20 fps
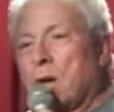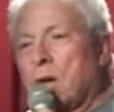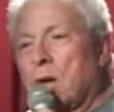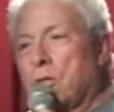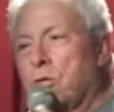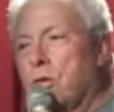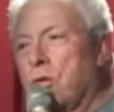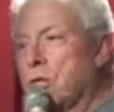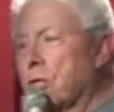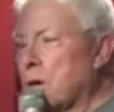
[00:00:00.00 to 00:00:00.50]

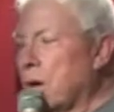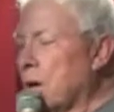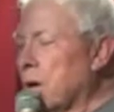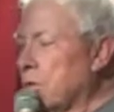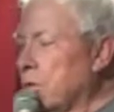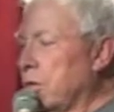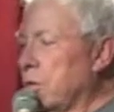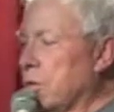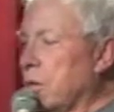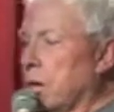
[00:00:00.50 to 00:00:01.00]
and she's
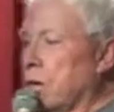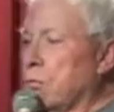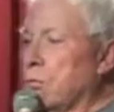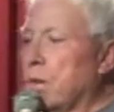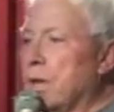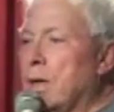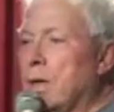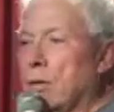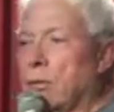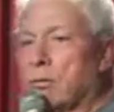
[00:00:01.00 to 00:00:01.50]
a
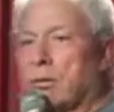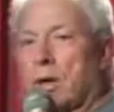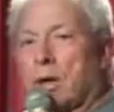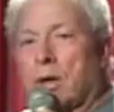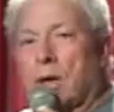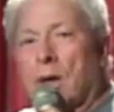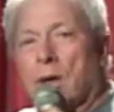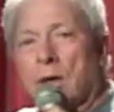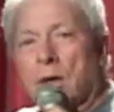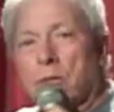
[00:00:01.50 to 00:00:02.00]
radio
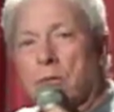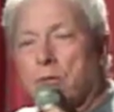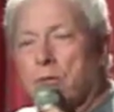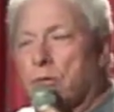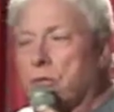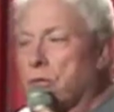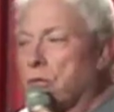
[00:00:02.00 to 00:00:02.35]
psychologist.